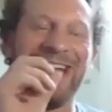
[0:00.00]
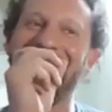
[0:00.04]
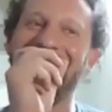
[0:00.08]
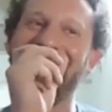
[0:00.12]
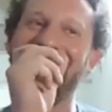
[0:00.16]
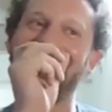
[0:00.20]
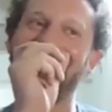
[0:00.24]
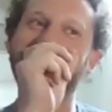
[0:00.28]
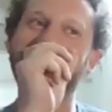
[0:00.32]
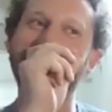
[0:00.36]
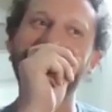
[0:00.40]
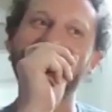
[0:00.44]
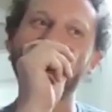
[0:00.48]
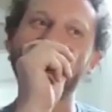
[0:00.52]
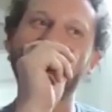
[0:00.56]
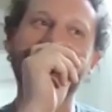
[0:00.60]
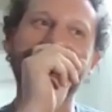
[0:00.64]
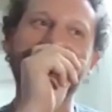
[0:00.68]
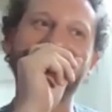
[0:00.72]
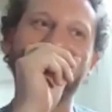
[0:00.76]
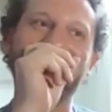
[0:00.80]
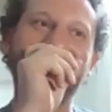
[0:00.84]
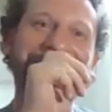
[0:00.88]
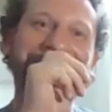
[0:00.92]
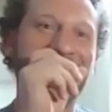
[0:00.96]
for
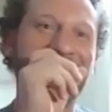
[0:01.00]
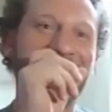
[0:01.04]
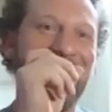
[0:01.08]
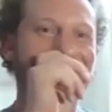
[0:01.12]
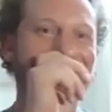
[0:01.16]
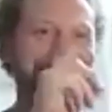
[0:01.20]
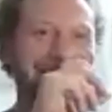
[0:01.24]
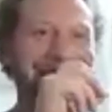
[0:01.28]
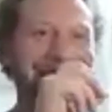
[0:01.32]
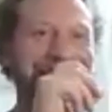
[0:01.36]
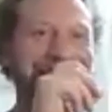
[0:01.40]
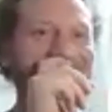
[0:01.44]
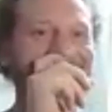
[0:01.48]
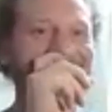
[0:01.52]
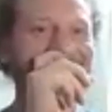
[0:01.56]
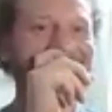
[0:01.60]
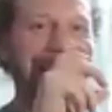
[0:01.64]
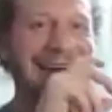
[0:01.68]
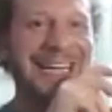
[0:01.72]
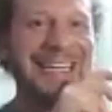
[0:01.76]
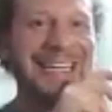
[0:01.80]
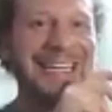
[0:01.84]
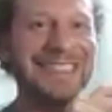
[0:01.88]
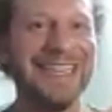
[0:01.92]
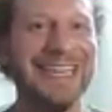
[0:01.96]
me professionally
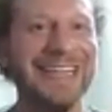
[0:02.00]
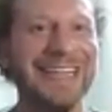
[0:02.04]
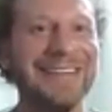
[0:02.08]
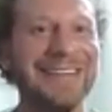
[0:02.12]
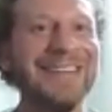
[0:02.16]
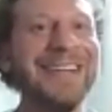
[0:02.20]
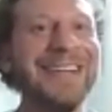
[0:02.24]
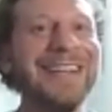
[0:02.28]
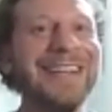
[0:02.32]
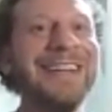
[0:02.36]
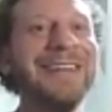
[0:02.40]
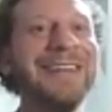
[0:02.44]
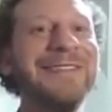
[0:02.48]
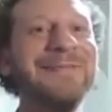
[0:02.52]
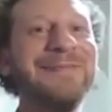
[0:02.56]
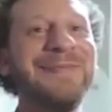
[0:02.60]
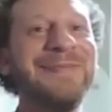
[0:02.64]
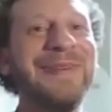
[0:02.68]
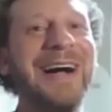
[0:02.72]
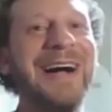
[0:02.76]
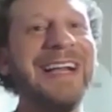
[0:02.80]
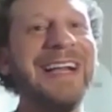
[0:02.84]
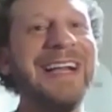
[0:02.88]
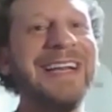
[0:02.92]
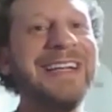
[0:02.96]
that time.
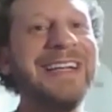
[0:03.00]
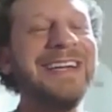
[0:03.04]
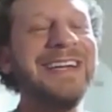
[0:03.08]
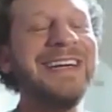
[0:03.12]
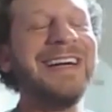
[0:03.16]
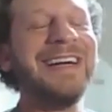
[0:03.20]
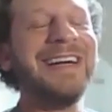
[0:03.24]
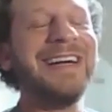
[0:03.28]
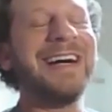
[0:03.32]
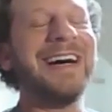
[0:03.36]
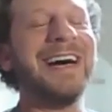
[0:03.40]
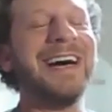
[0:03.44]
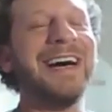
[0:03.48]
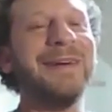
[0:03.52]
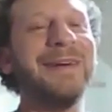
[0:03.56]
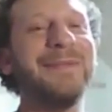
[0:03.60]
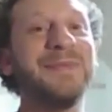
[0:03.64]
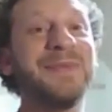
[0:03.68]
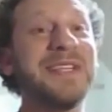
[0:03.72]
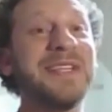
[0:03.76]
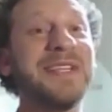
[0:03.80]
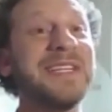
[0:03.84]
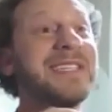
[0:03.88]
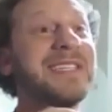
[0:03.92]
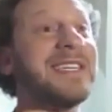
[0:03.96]
But
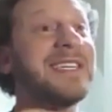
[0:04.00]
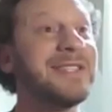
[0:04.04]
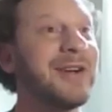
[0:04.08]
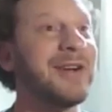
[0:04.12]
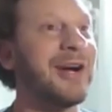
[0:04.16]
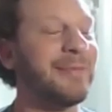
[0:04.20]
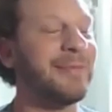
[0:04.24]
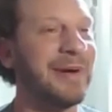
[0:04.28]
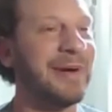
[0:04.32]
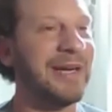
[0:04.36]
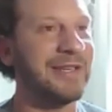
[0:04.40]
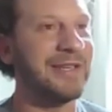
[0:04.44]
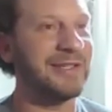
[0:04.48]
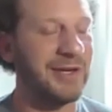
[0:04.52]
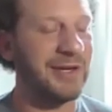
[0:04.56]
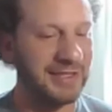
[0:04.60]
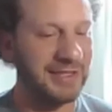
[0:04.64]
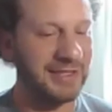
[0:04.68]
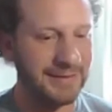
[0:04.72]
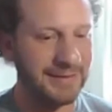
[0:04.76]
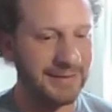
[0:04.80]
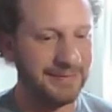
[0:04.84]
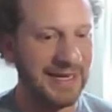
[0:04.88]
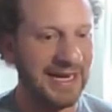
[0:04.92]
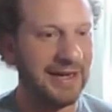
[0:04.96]
this guitar player
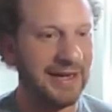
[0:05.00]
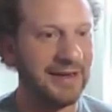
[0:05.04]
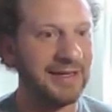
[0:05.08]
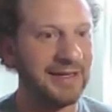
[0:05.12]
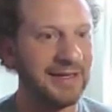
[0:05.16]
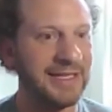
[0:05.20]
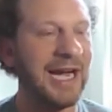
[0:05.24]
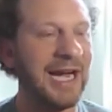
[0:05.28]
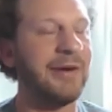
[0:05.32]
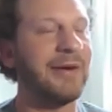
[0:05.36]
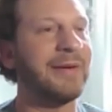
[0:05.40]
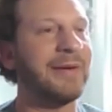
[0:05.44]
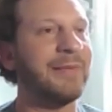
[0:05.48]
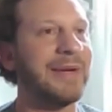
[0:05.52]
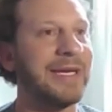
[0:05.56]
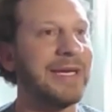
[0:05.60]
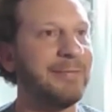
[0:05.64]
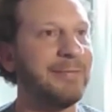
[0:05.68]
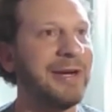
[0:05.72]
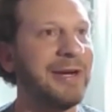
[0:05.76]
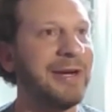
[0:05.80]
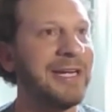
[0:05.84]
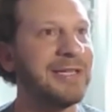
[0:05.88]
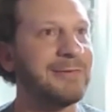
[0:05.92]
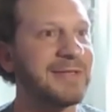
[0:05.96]
talked about how when he
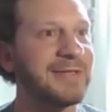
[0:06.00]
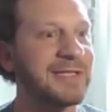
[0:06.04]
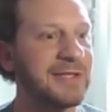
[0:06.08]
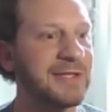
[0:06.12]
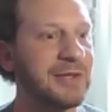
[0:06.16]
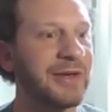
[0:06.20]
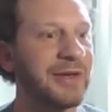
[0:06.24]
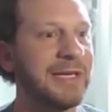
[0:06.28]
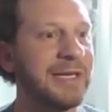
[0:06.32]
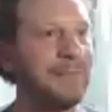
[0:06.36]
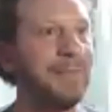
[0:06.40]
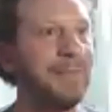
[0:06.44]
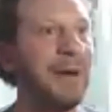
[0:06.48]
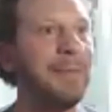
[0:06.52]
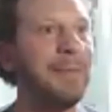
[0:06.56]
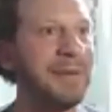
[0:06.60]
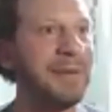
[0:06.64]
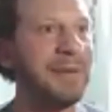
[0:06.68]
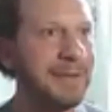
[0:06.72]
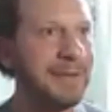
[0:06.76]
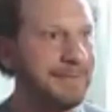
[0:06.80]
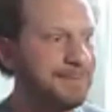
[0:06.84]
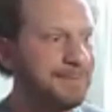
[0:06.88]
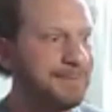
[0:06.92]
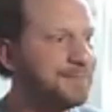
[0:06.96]
plays with Snarky
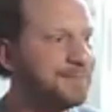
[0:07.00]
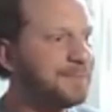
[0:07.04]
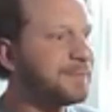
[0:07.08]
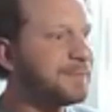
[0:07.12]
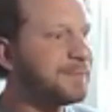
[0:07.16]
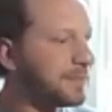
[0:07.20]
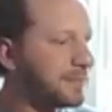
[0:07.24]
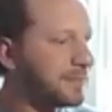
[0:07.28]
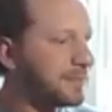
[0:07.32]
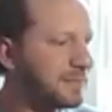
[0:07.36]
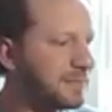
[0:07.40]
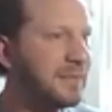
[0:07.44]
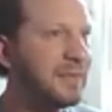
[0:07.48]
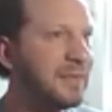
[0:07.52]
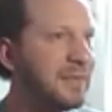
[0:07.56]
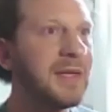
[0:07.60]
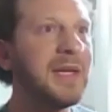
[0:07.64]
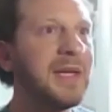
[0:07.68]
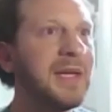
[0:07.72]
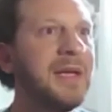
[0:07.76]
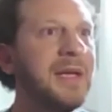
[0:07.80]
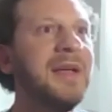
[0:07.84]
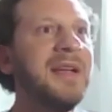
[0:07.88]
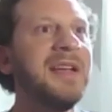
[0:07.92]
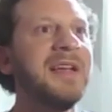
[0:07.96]
Puppy,
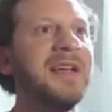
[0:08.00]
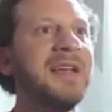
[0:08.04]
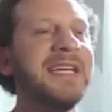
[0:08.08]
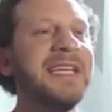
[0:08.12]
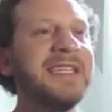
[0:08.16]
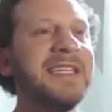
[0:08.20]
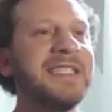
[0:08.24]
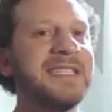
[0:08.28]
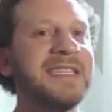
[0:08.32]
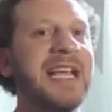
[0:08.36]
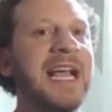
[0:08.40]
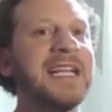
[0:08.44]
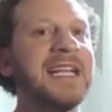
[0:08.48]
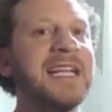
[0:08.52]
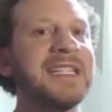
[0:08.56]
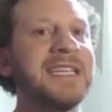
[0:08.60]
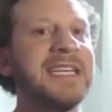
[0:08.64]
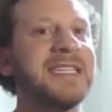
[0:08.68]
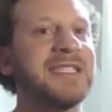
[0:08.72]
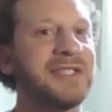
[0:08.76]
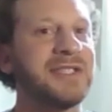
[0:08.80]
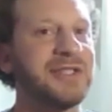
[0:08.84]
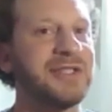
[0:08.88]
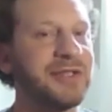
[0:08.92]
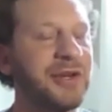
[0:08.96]
he says
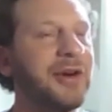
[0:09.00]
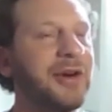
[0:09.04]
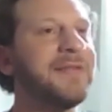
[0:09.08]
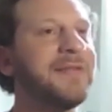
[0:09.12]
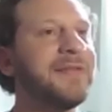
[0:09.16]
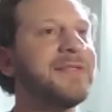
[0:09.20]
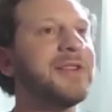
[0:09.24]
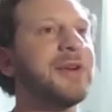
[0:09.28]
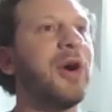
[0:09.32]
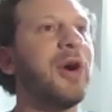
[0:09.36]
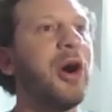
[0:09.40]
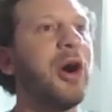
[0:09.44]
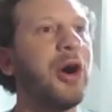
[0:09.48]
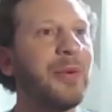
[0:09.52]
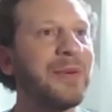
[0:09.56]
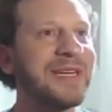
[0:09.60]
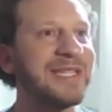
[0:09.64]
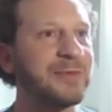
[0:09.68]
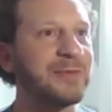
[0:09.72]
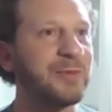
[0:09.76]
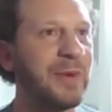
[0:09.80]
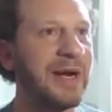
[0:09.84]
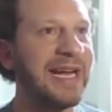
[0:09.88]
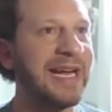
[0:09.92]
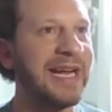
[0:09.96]
his nerves are
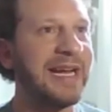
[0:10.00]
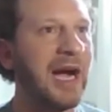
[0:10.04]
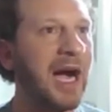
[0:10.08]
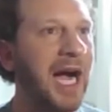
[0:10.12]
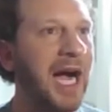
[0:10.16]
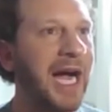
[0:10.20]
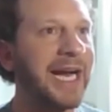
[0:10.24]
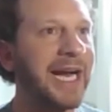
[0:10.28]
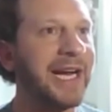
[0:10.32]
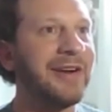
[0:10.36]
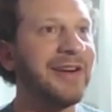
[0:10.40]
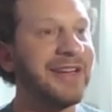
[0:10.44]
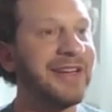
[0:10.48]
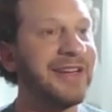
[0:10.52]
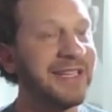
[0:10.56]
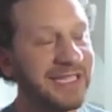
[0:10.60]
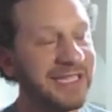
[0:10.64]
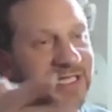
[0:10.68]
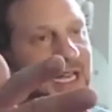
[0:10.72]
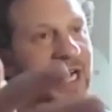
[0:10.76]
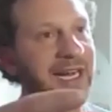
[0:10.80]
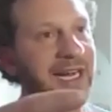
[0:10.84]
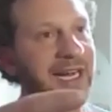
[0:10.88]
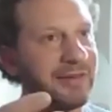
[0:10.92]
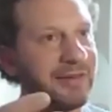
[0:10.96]
always way higher, and this
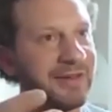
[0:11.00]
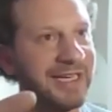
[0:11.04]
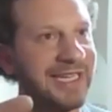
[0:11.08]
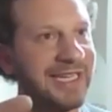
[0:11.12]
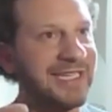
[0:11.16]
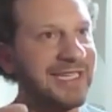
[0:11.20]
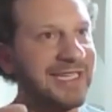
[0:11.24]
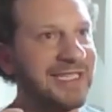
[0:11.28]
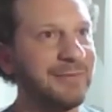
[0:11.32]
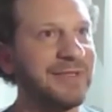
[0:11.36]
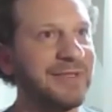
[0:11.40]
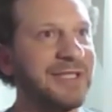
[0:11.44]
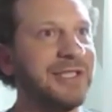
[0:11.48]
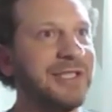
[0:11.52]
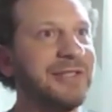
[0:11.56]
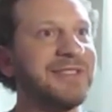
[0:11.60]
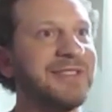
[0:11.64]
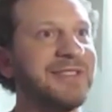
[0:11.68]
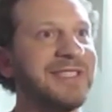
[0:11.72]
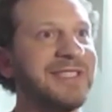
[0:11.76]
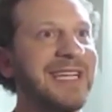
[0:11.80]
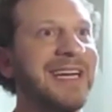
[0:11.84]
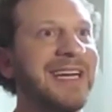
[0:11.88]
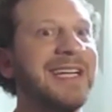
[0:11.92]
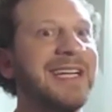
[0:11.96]
kind of relates to what you're
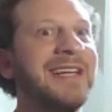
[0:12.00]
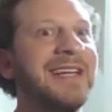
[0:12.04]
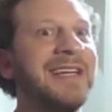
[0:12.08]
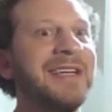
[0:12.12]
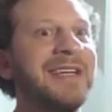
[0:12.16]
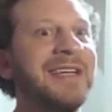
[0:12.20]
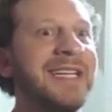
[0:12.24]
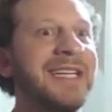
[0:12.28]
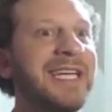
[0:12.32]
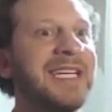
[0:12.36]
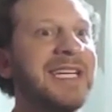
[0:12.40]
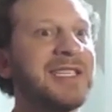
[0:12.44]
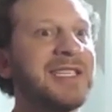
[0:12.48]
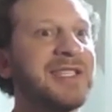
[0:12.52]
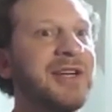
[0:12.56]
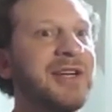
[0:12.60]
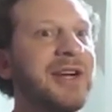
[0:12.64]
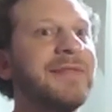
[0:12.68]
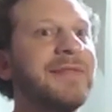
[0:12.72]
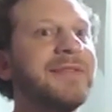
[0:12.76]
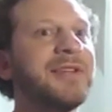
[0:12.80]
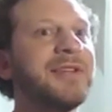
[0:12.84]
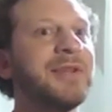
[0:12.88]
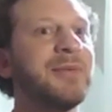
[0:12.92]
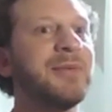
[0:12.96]
saying. His
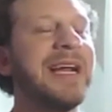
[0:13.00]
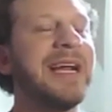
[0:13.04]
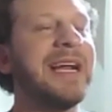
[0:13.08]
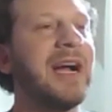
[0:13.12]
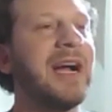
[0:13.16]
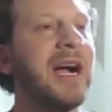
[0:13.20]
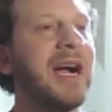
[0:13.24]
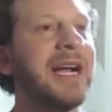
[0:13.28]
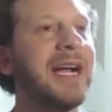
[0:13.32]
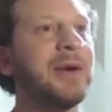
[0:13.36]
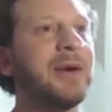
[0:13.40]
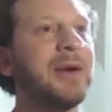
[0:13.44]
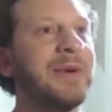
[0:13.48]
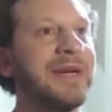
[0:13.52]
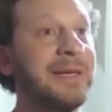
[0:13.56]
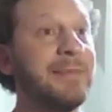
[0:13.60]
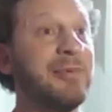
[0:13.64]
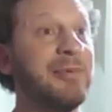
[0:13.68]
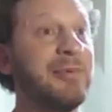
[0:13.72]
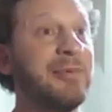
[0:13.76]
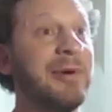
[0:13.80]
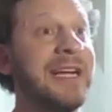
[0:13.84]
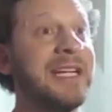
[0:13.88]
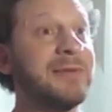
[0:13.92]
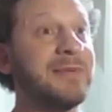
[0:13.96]
nerves are way higher when he
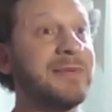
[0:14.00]
plays with